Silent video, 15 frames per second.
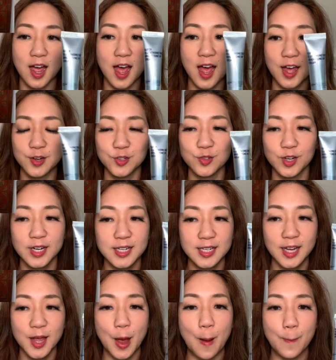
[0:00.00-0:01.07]
100
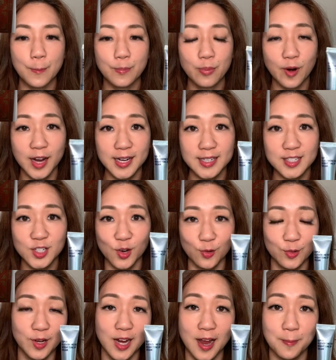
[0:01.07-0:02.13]
Bright
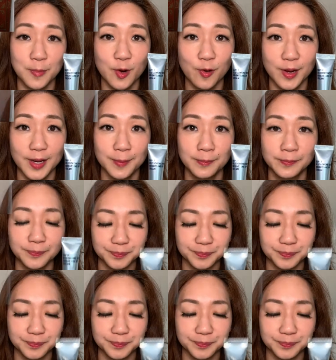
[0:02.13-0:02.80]
Toning Up Cream.